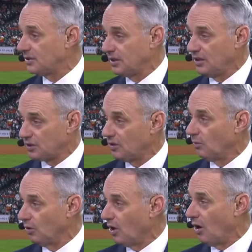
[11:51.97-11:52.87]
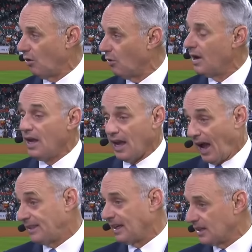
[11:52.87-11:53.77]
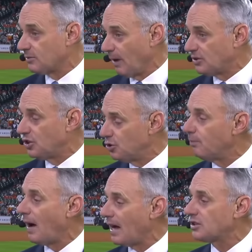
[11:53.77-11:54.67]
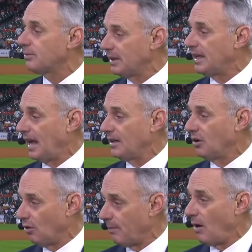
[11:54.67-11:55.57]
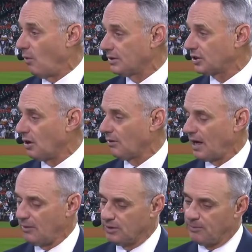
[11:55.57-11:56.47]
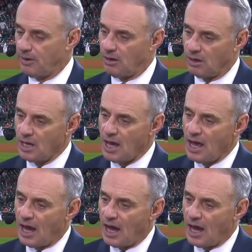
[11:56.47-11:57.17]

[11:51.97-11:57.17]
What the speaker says: In a rare moment of foresight, MLB did have a backup in place for Bally's downfall.